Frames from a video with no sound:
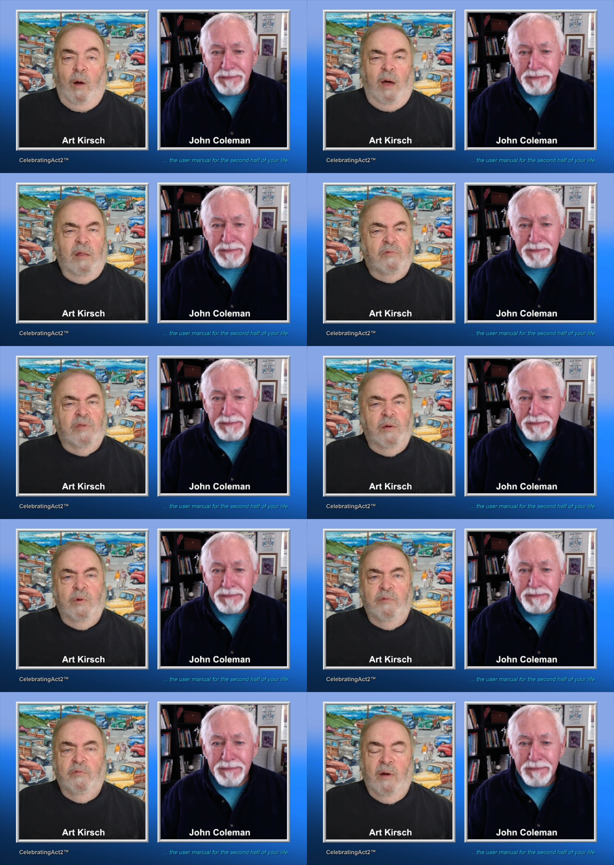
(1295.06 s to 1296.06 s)
Speaker 1: I don't think
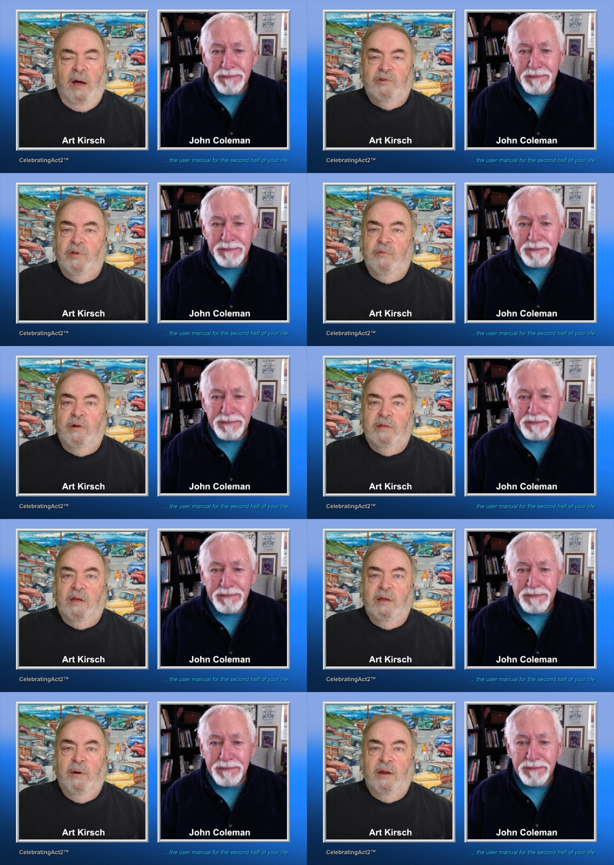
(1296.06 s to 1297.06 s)
we've actually run into
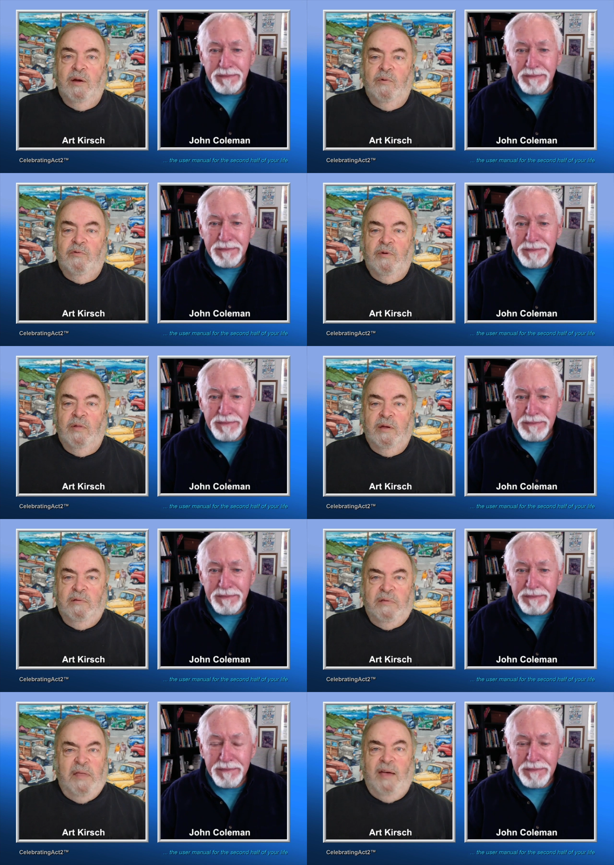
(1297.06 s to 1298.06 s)
anybody who's really
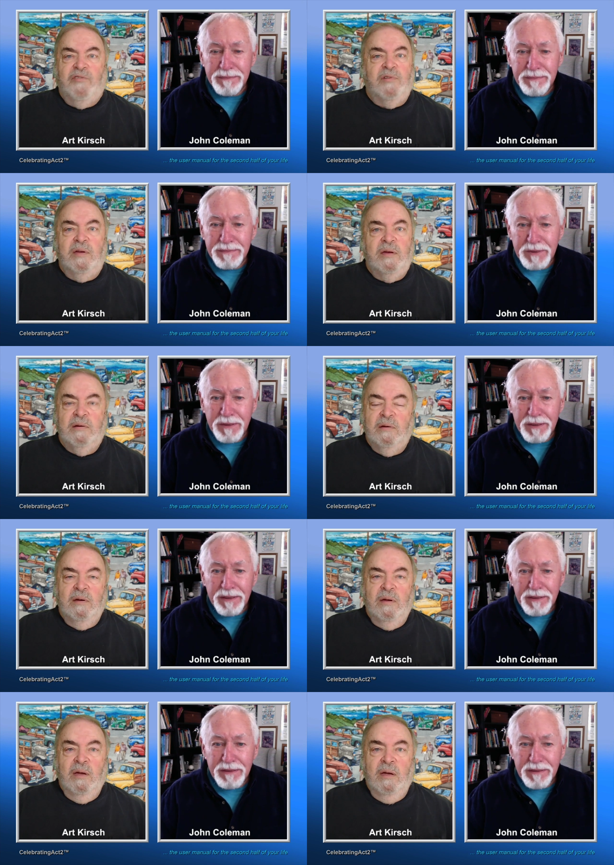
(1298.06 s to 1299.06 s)
nasty.
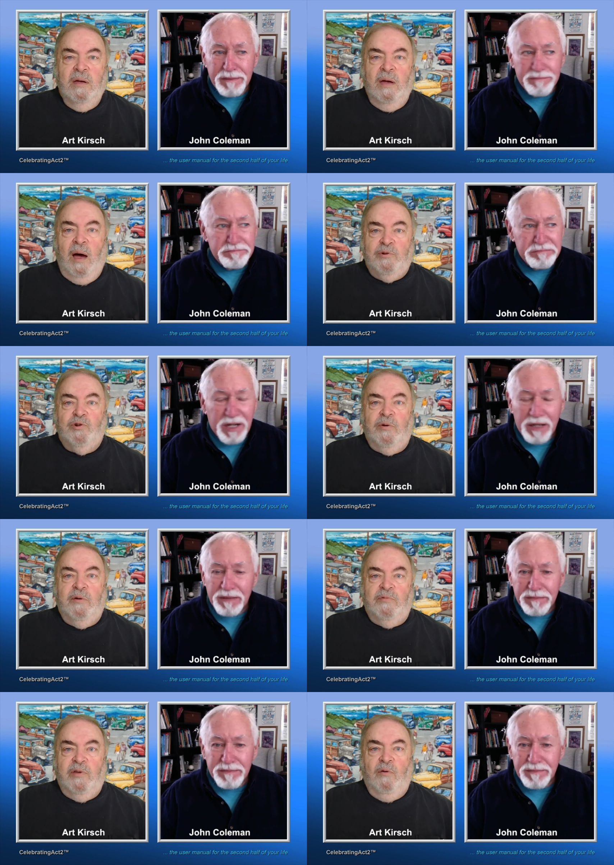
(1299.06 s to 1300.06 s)
I'm sure
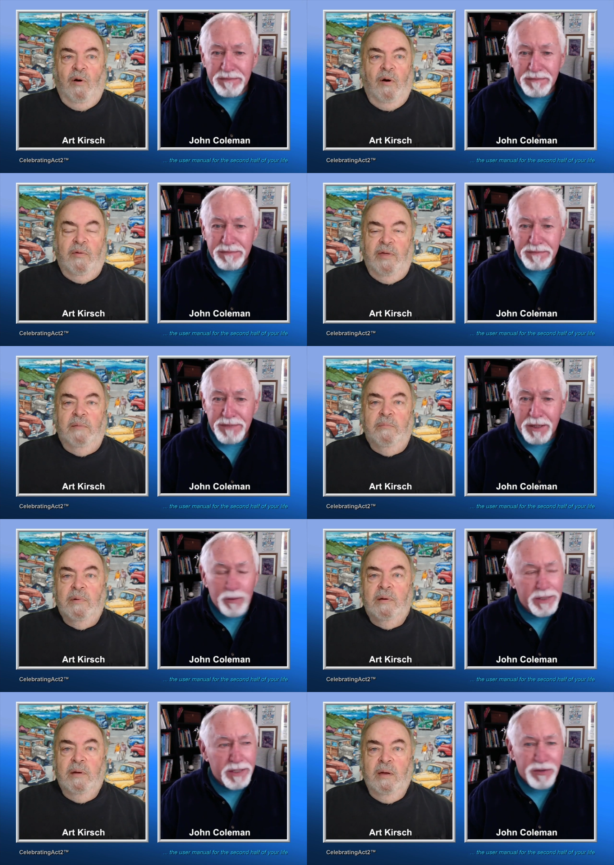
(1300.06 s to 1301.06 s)
yeah. there there are then.
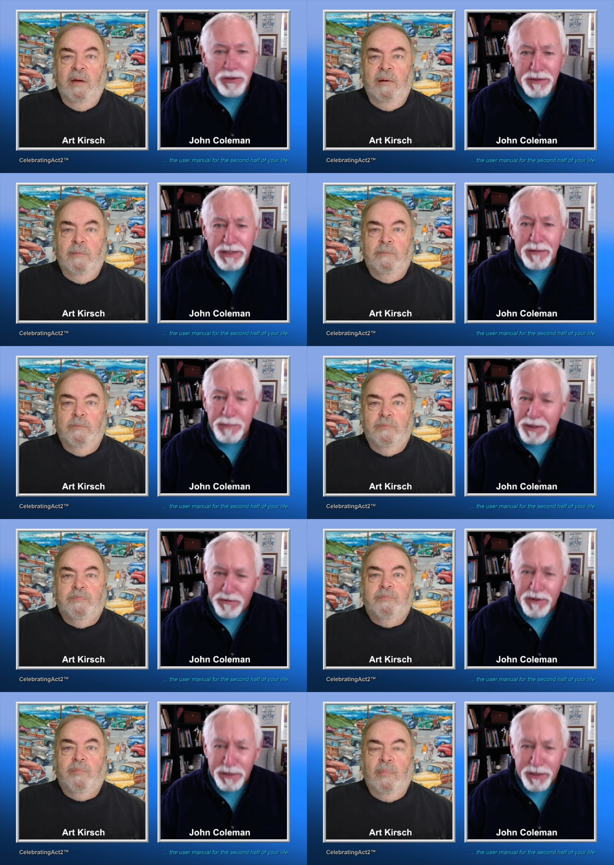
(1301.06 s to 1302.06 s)
Speaker 2: No, we get turned down
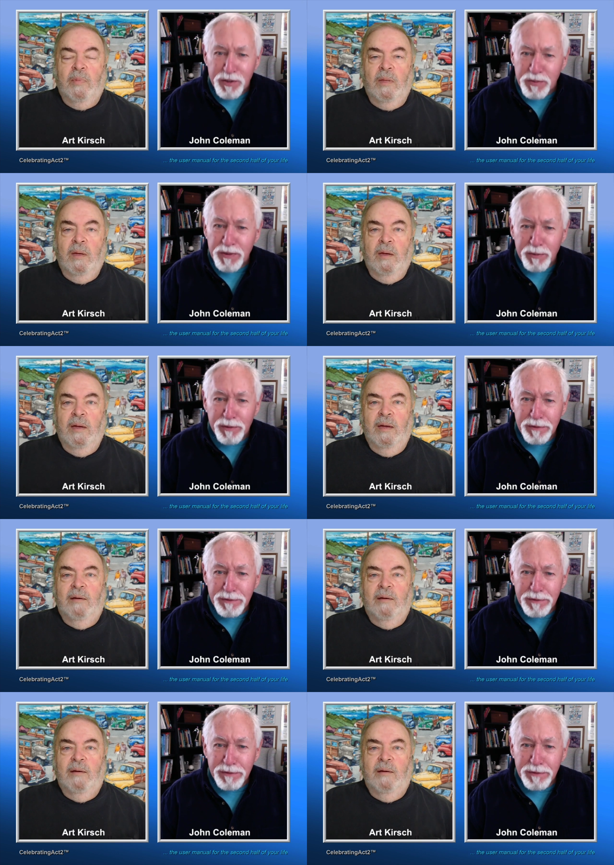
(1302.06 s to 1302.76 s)
by very nice people.